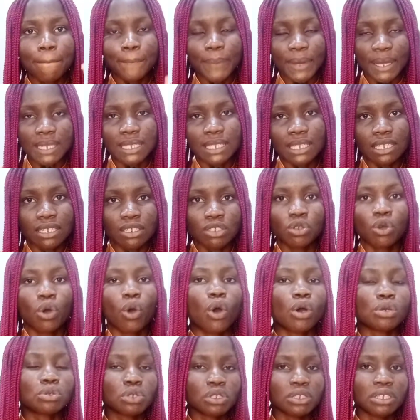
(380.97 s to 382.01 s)
person
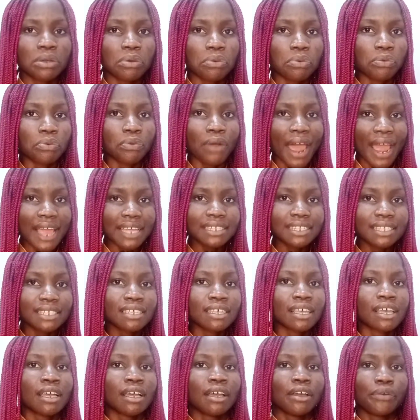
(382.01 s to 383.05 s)
or to the
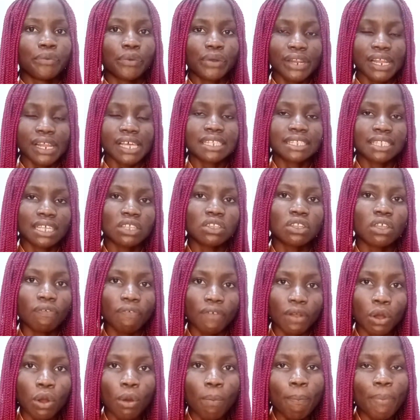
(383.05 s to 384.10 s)
right real estate
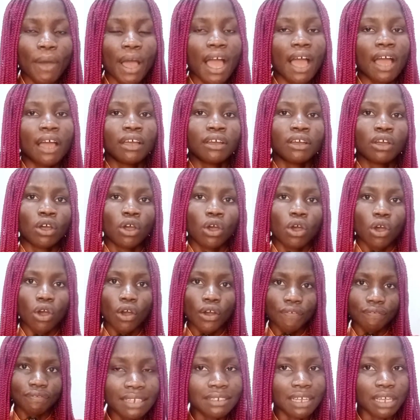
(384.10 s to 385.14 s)
developer
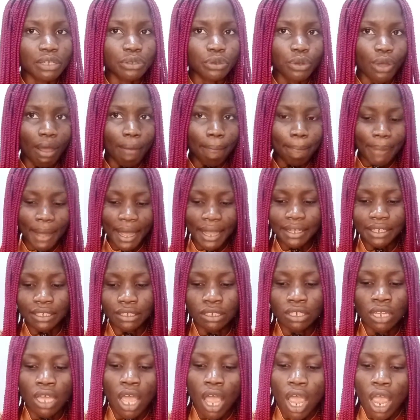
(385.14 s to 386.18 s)
of land that you are
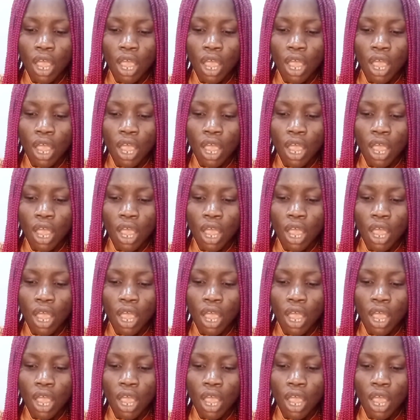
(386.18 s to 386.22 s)
buying.